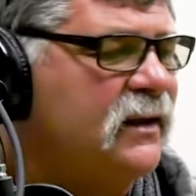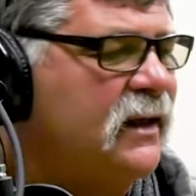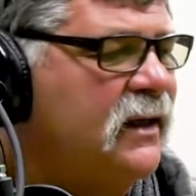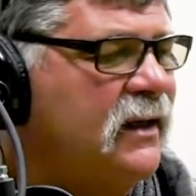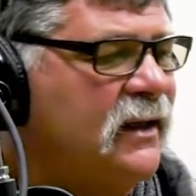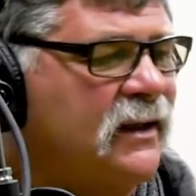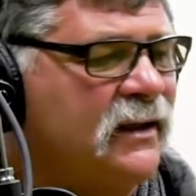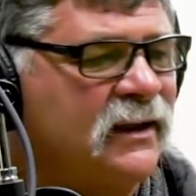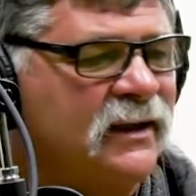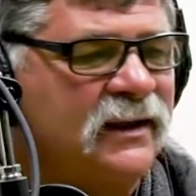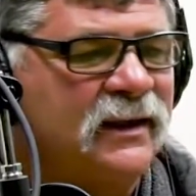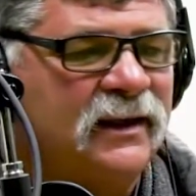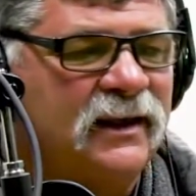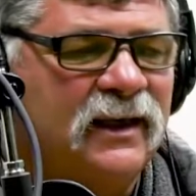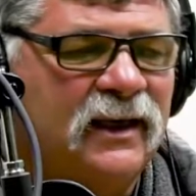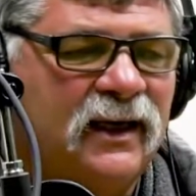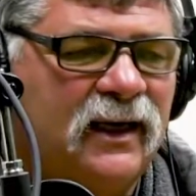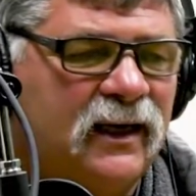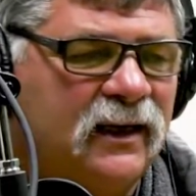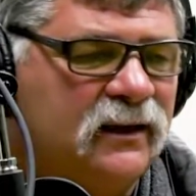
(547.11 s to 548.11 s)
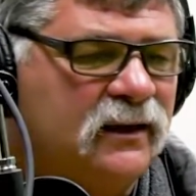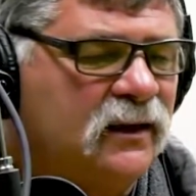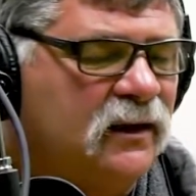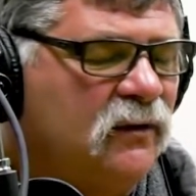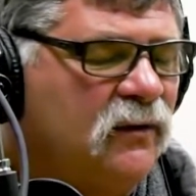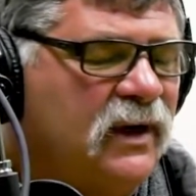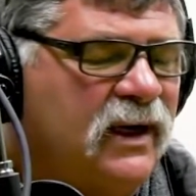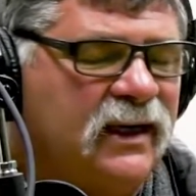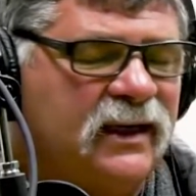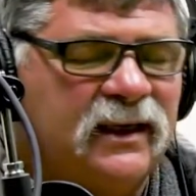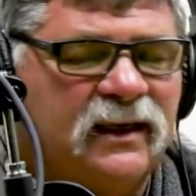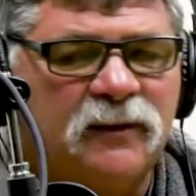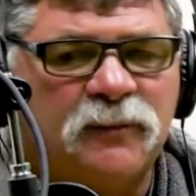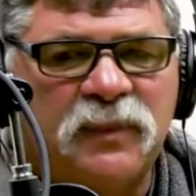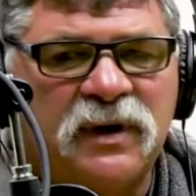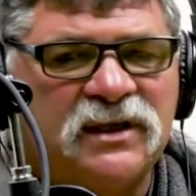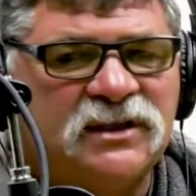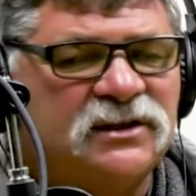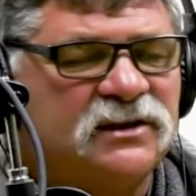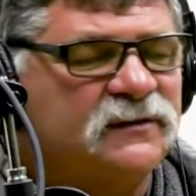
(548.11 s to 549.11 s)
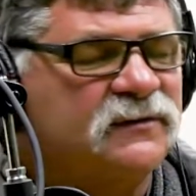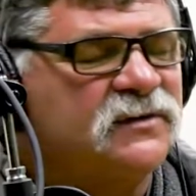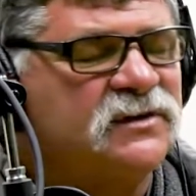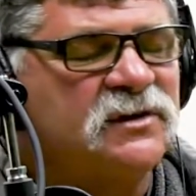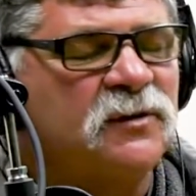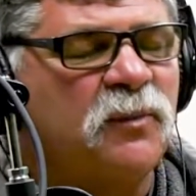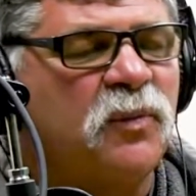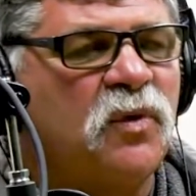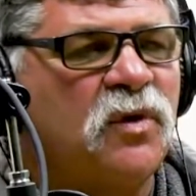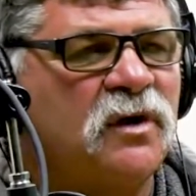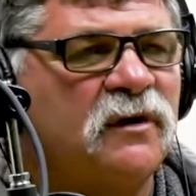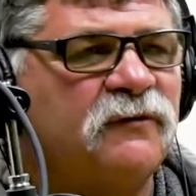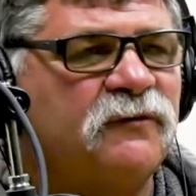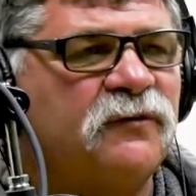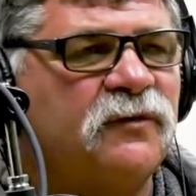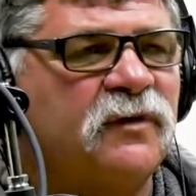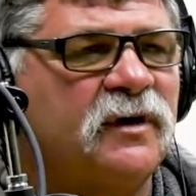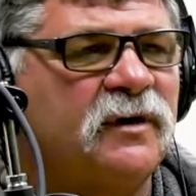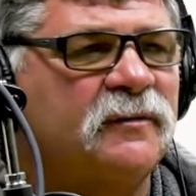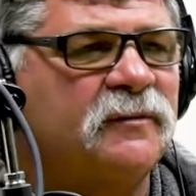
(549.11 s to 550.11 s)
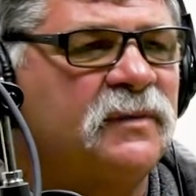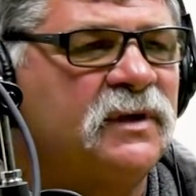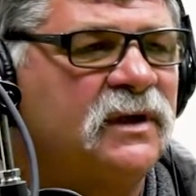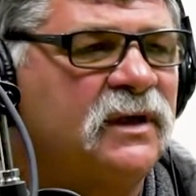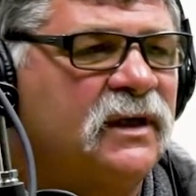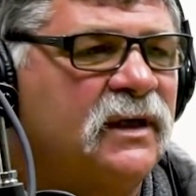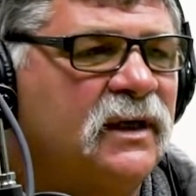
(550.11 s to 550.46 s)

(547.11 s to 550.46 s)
I get a bunch of support from,